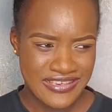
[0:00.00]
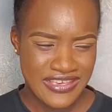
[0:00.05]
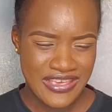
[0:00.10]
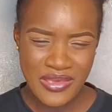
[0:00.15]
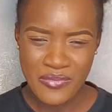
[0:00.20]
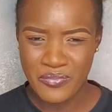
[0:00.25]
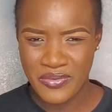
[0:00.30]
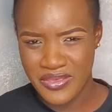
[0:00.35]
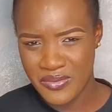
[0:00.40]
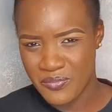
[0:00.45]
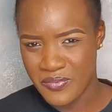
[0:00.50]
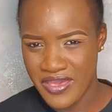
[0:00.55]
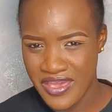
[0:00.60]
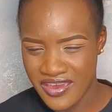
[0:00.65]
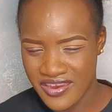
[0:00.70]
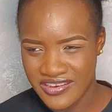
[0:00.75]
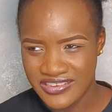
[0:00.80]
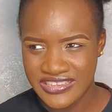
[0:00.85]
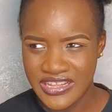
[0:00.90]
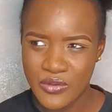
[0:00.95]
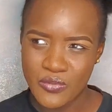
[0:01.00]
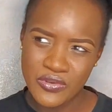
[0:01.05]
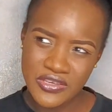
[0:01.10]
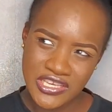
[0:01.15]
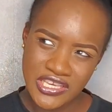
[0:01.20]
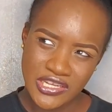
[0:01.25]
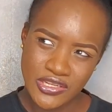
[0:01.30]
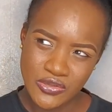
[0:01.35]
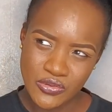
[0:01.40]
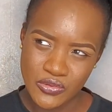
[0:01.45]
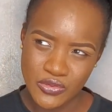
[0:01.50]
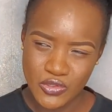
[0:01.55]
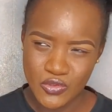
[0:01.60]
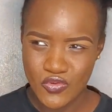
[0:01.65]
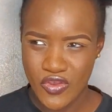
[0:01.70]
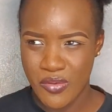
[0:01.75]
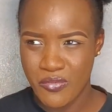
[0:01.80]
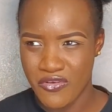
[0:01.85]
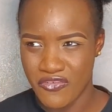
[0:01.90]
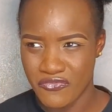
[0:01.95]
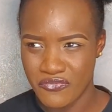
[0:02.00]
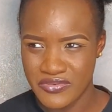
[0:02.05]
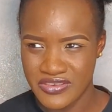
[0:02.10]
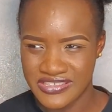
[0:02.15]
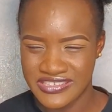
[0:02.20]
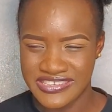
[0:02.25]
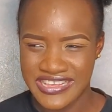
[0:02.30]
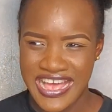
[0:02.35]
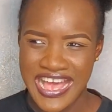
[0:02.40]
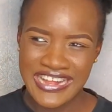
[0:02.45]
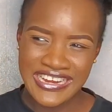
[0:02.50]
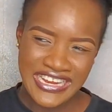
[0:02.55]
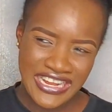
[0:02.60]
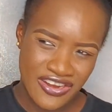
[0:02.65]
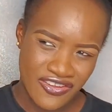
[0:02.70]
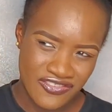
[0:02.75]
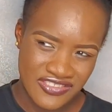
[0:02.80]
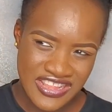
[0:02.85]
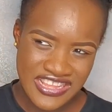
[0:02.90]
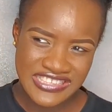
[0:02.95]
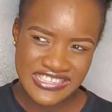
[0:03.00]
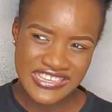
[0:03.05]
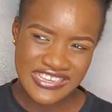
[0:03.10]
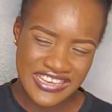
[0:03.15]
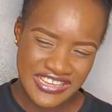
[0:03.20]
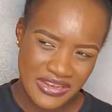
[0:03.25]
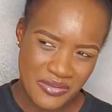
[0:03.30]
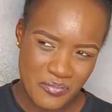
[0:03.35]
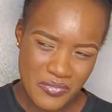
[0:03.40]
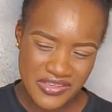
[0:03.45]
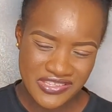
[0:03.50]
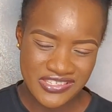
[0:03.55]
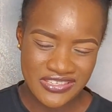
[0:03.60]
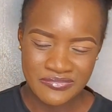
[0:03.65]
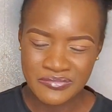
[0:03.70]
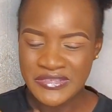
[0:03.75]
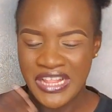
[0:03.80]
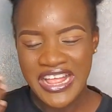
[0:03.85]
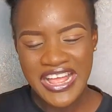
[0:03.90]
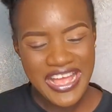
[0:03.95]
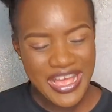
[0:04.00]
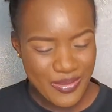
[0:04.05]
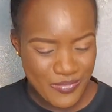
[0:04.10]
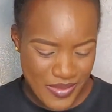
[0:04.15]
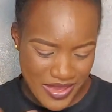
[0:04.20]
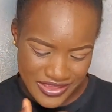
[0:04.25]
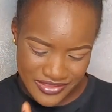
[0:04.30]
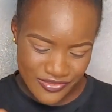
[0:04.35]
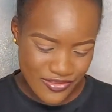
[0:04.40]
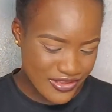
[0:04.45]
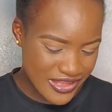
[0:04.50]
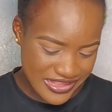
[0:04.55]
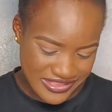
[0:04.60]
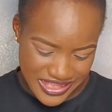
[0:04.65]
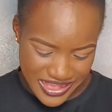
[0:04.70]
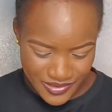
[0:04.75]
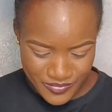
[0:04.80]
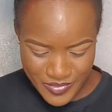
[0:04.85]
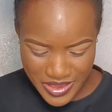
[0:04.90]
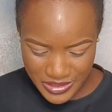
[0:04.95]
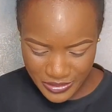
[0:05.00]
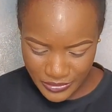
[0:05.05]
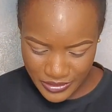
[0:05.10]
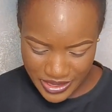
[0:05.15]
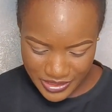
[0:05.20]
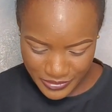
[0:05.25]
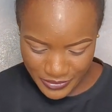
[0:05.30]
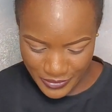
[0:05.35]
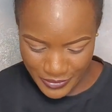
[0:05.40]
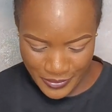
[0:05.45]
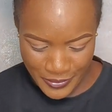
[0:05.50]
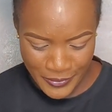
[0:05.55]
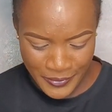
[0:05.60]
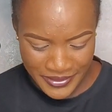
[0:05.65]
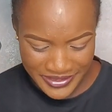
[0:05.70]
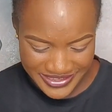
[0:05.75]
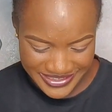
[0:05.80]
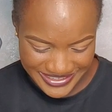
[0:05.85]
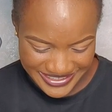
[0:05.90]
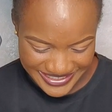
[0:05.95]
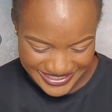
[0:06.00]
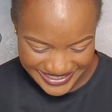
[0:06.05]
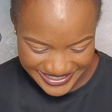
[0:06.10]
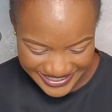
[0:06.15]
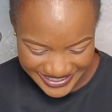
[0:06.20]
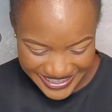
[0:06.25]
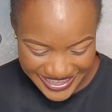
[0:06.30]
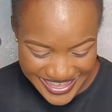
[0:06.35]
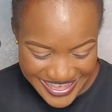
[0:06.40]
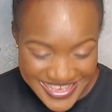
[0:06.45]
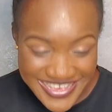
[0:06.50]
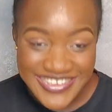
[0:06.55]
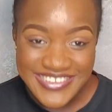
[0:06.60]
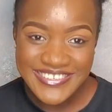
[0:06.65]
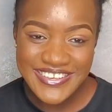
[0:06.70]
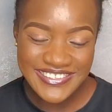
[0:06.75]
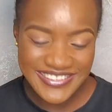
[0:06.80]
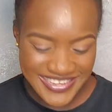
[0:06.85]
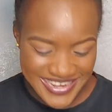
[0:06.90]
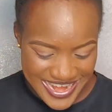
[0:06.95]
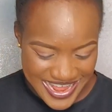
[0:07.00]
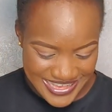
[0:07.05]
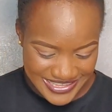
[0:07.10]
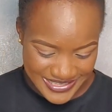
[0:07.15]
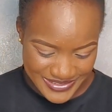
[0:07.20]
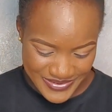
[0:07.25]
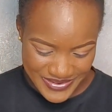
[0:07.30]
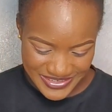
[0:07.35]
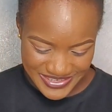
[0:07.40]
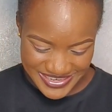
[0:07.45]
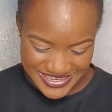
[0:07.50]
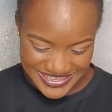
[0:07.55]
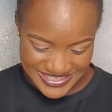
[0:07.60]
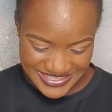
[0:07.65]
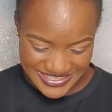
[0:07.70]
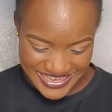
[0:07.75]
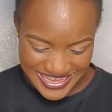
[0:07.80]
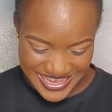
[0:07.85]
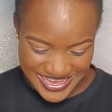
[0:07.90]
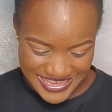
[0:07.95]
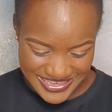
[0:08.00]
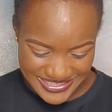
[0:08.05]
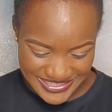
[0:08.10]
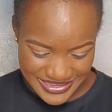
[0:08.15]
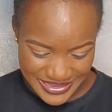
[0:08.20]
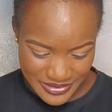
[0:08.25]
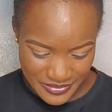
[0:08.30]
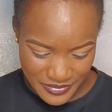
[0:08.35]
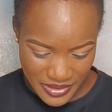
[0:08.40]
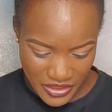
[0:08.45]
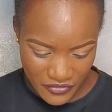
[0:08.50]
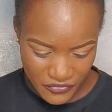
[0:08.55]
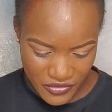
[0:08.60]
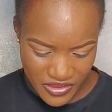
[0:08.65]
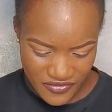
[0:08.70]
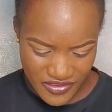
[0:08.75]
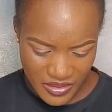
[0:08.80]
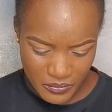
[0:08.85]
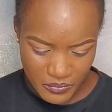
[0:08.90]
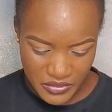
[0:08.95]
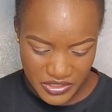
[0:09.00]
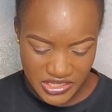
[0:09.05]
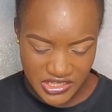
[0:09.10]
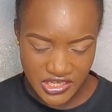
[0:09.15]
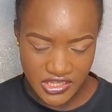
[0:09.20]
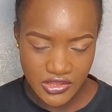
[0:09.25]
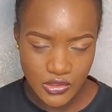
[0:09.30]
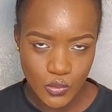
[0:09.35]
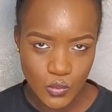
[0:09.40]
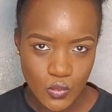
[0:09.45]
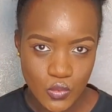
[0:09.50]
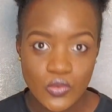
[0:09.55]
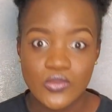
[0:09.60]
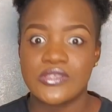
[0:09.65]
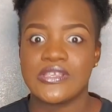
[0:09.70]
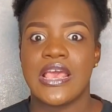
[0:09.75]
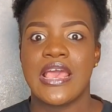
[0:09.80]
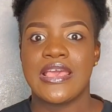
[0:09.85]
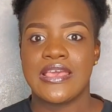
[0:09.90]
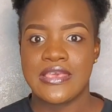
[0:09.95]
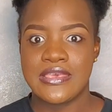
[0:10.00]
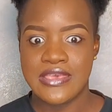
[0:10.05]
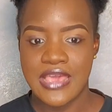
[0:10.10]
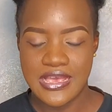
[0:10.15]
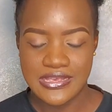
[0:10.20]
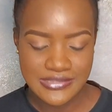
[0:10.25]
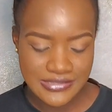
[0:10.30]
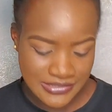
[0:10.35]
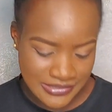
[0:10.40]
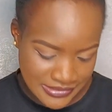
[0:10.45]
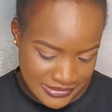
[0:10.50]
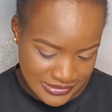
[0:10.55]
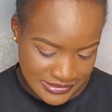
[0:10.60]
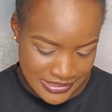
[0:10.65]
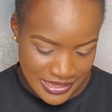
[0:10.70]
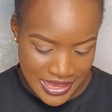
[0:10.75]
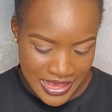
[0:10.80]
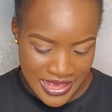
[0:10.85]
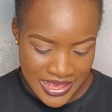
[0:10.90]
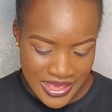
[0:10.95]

A big bear that will kill you. Swarm of bees. At the end of the day, kill the person. I beg, don't attack me at all at all. So the next question says, have you ever peed in the woods? Yes.